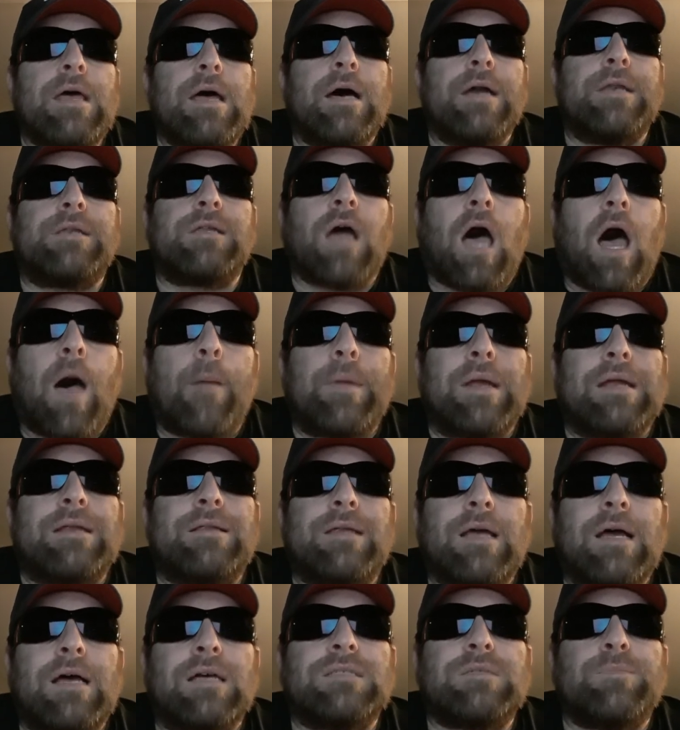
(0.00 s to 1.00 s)

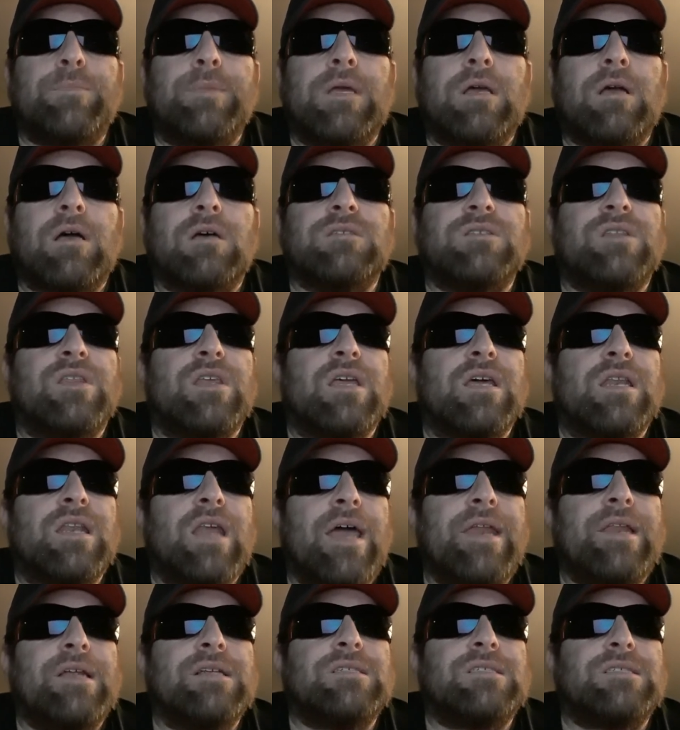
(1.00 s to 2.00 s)
atomic tests because the
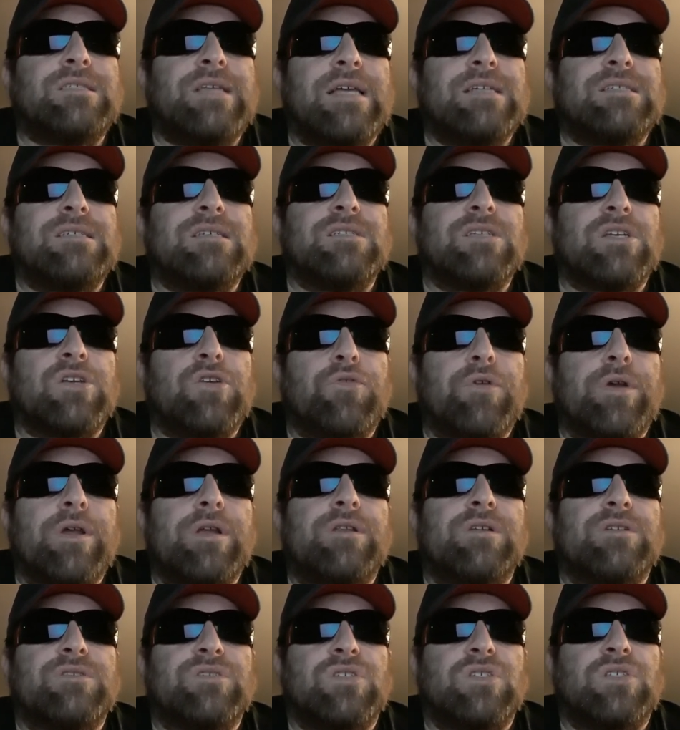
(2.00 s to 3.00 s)
United States has
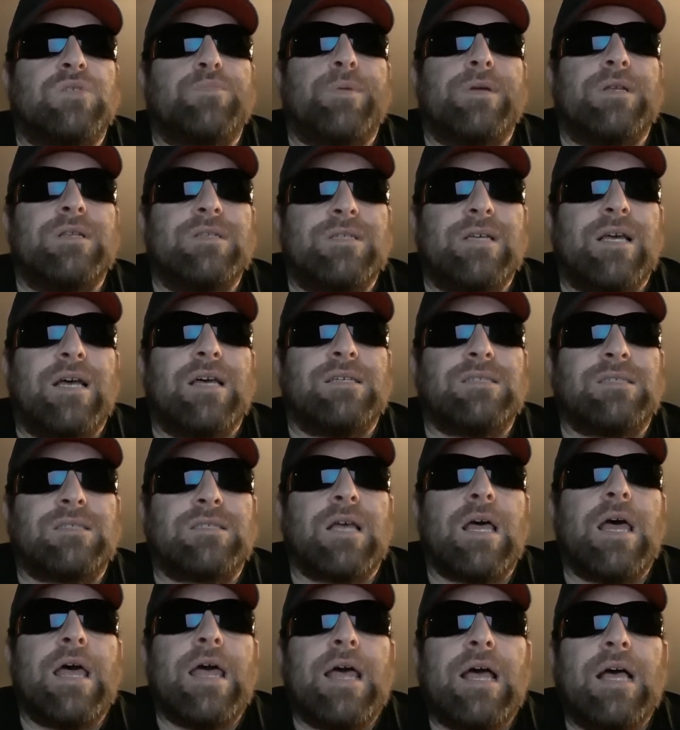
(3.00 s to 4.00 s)
agreed to suspend
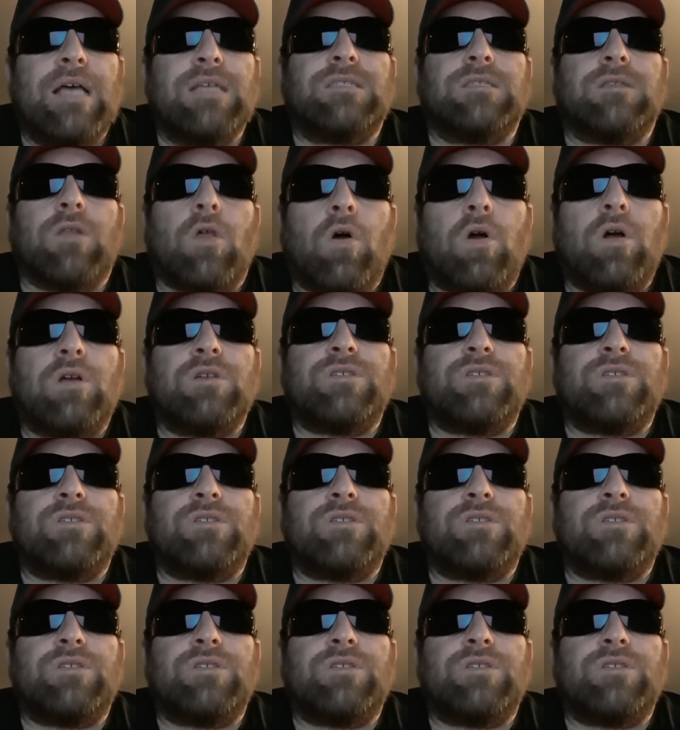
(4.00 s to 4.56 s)
tests as long